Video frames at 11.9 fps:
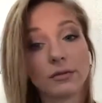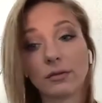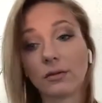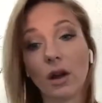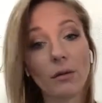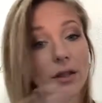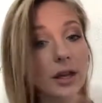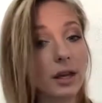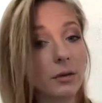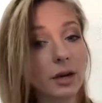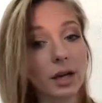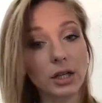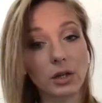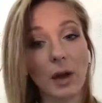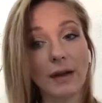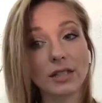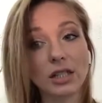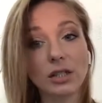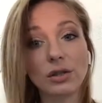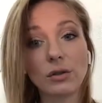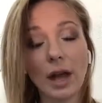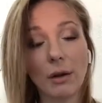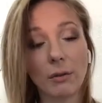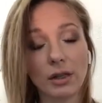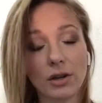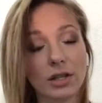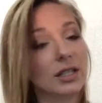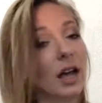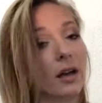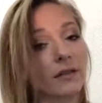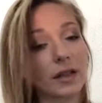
not with anyone else. You have to do that with yourself.